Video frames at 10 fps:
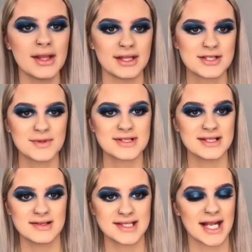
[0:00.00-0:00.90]
This one's
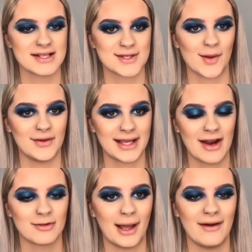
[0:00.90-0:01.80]
in the scent Salted
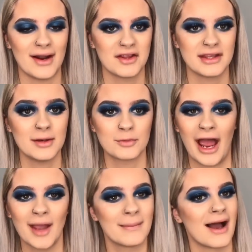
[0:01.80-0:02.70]
Caramel, and I think
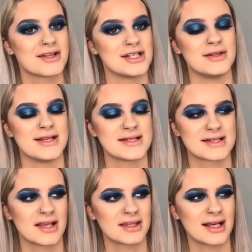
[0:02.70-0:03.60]
Primark do these
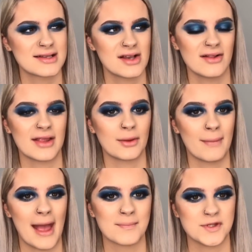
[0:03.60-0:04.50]
because I think I saw like the
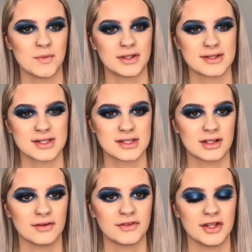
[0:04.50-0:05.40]
Pepsi ones and
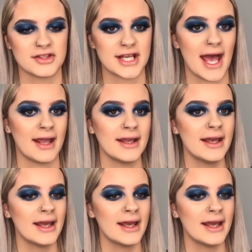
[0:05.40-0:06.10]
stuff the other day,